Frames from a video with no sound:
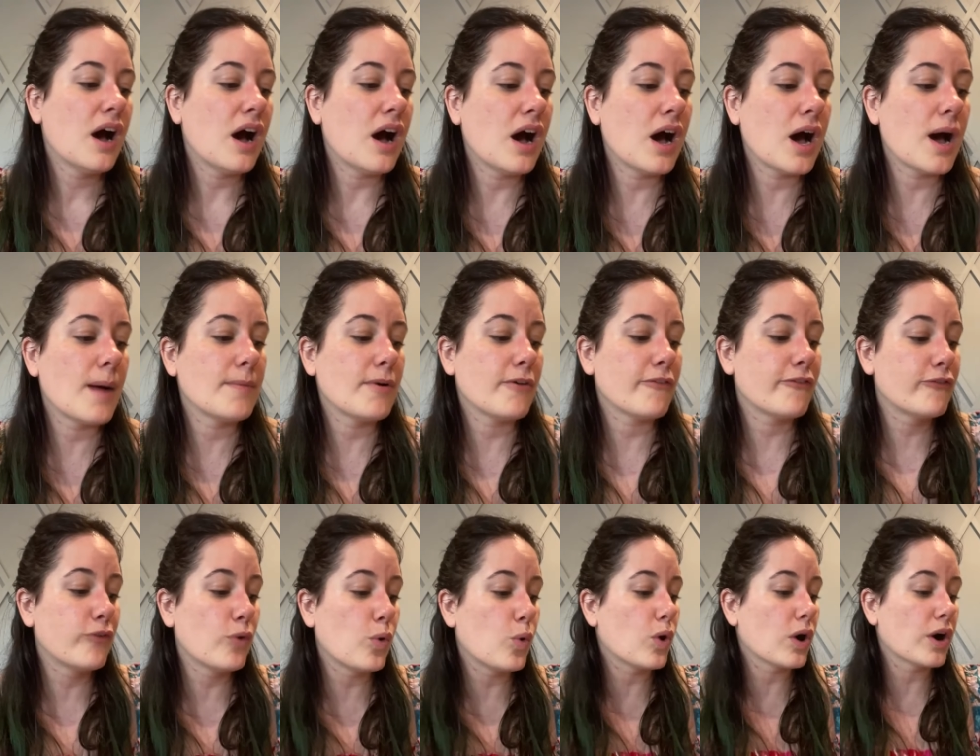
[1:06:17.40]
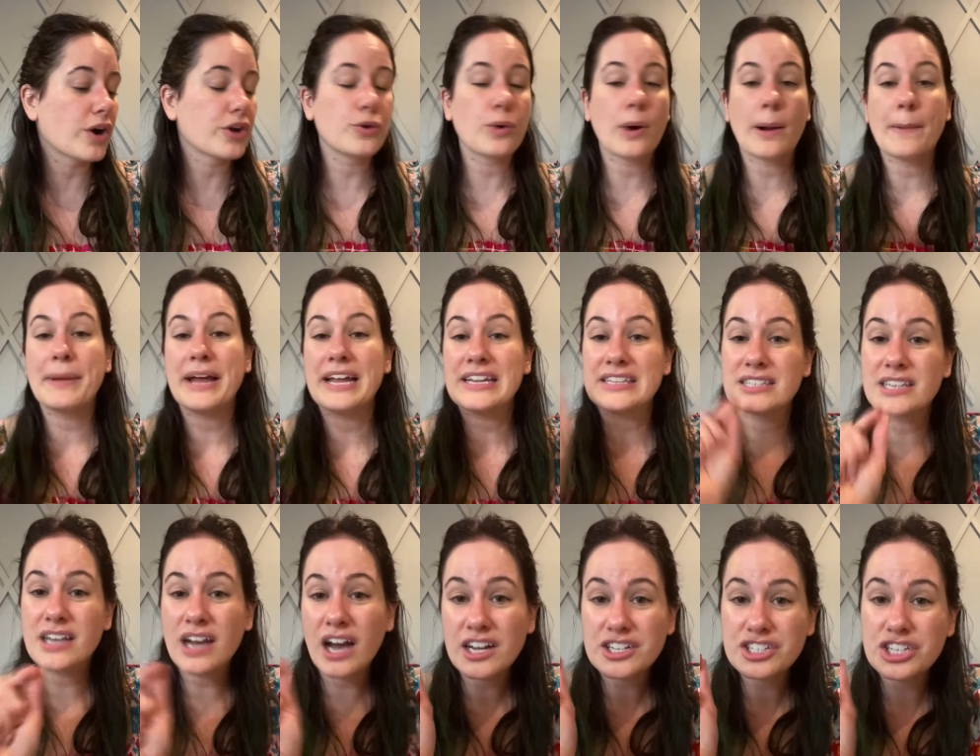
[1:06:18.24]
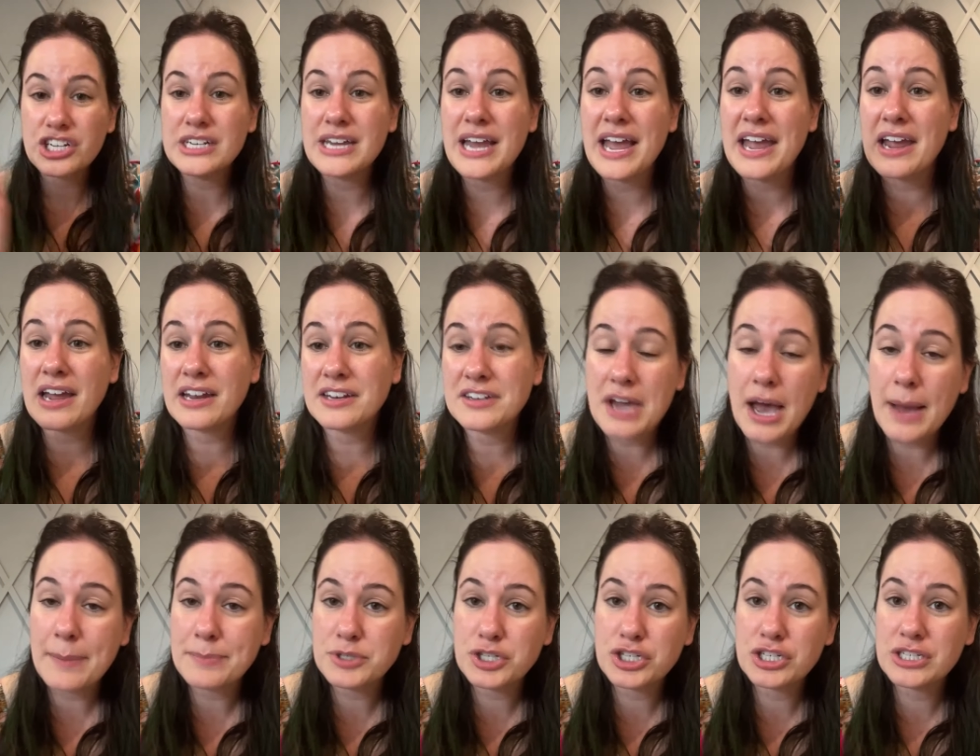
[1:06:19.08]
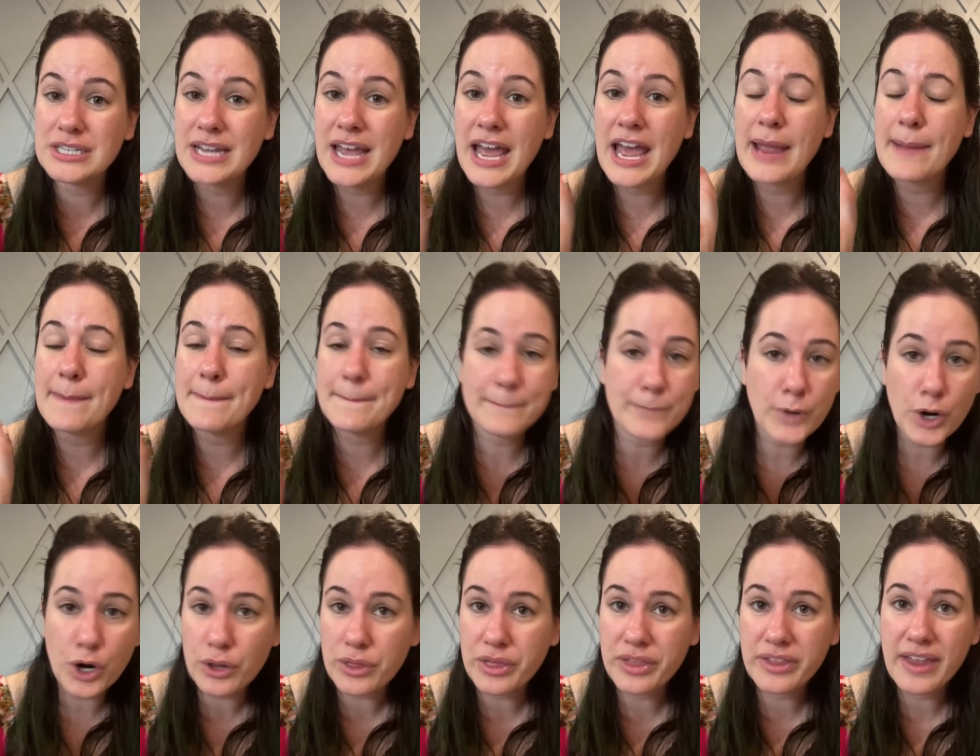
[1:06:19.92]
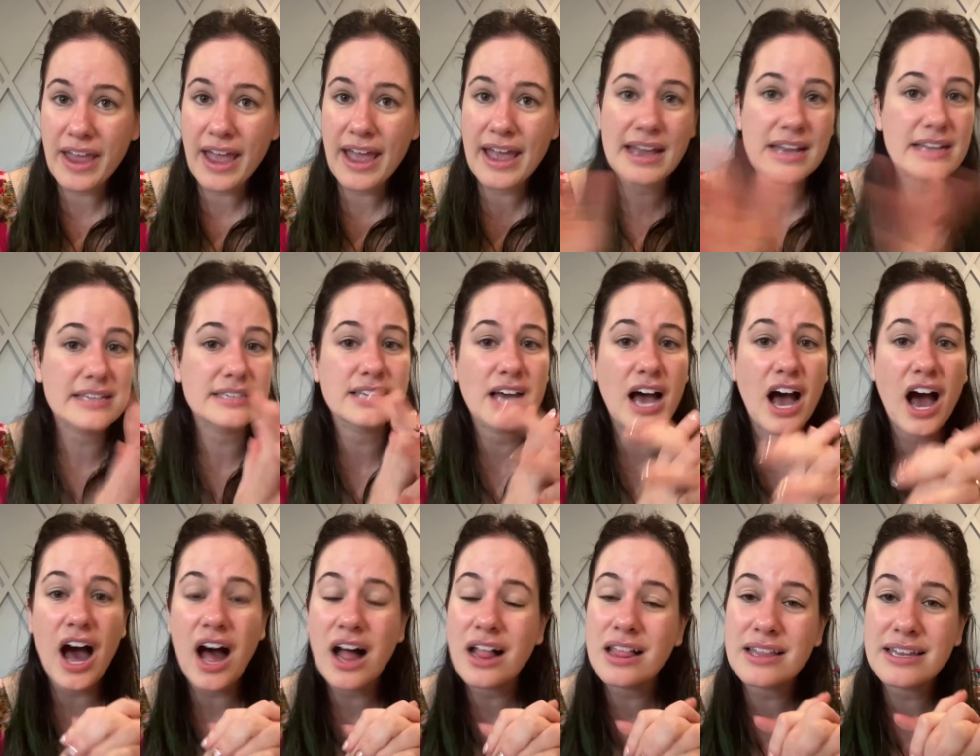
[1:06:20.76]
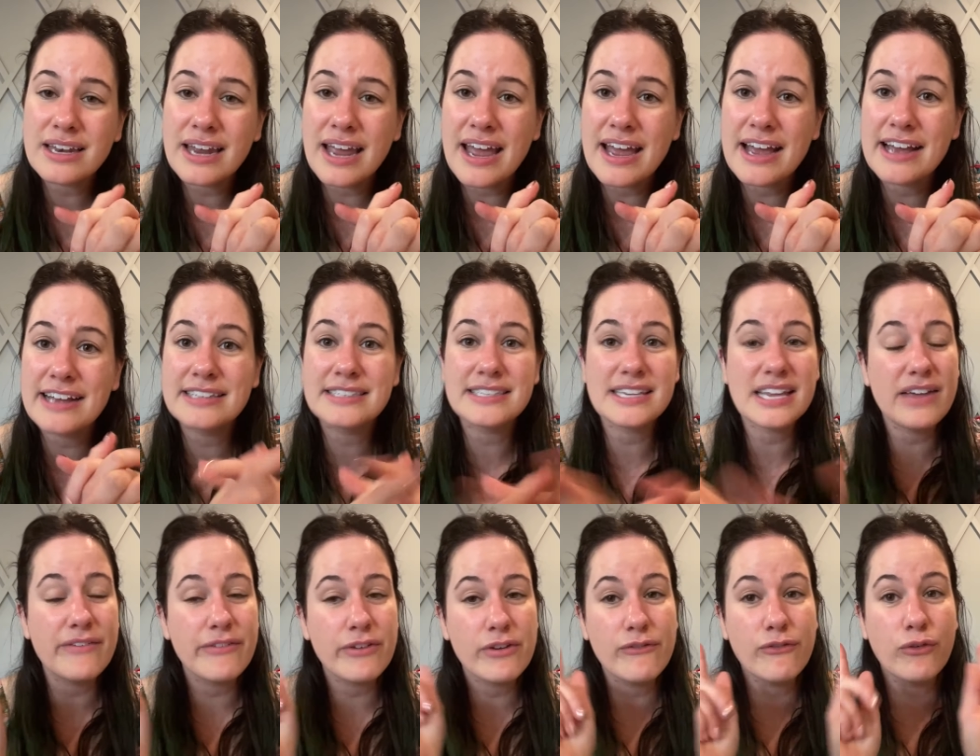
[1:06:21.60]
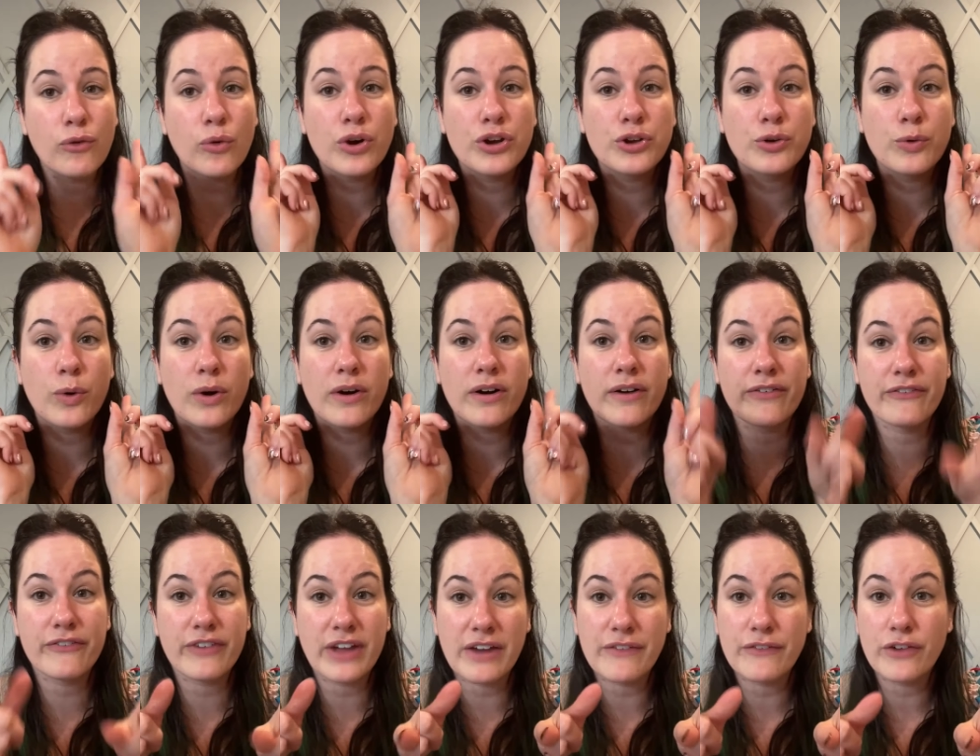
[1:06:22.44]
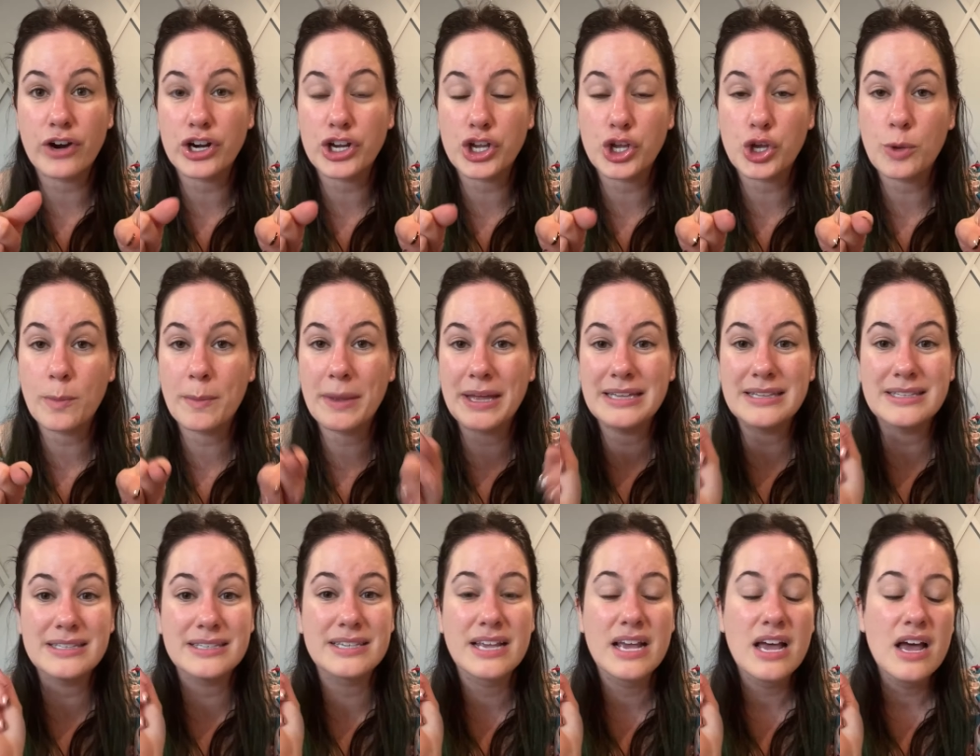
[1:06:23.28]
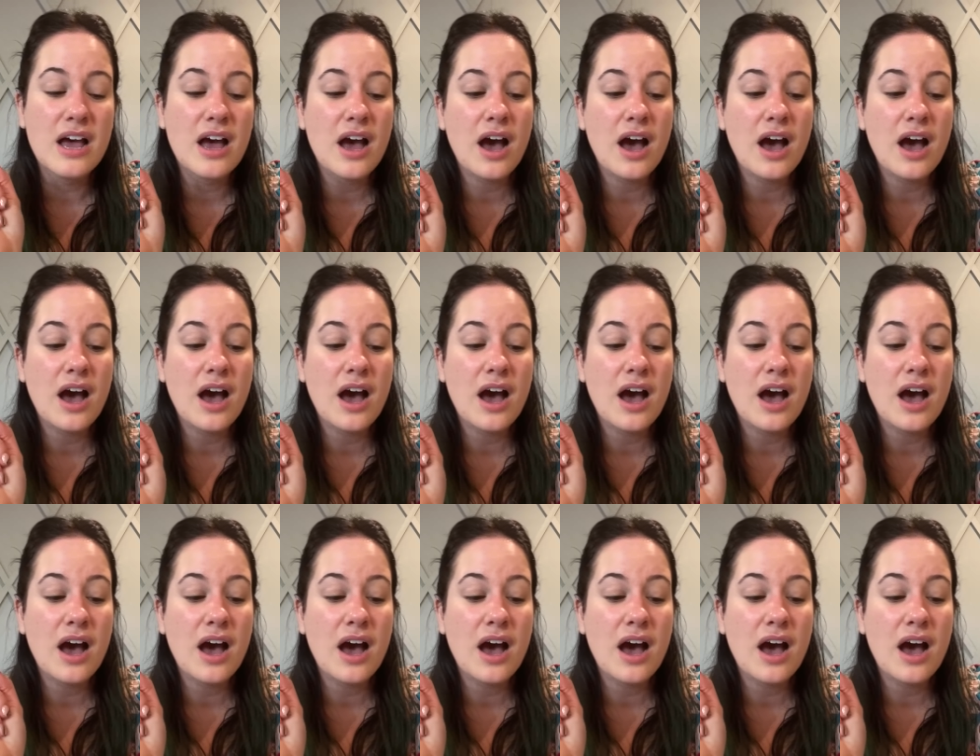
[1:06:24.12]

um, for your pet's gotcha day, adoption day, birthdays, holidays, even for your favorite humans.